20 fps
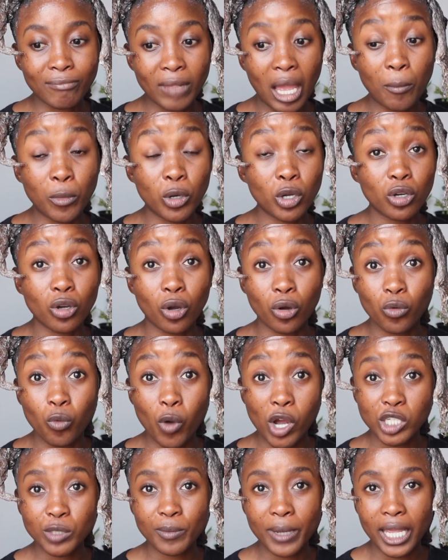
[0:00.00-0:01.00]
I'm gonna go
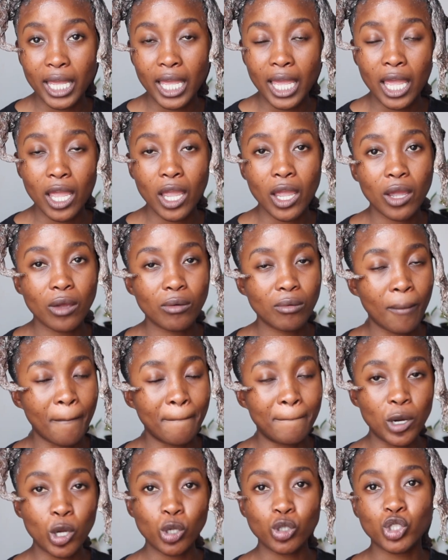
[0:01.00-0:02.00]
wash my hair,
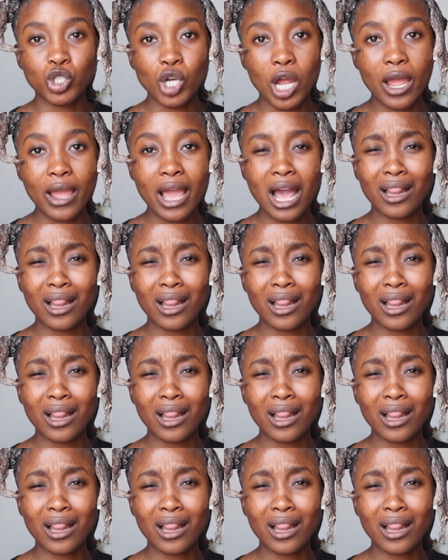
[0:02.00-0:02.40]
blow dry.